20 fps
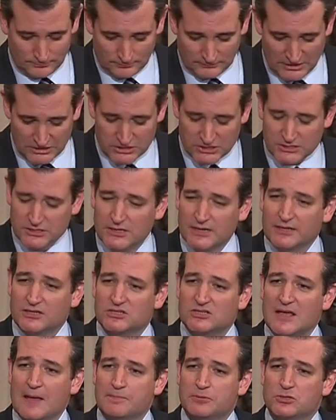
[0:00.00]
This is an
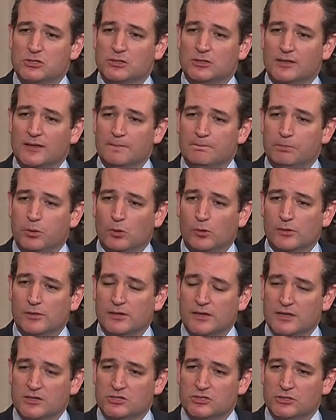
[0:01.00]
exceptionally
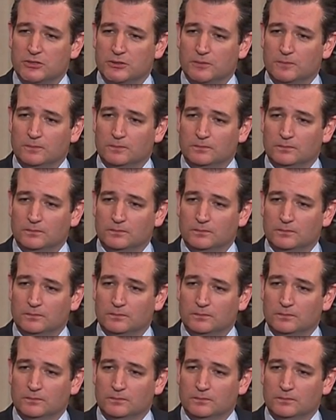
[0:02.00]
important issue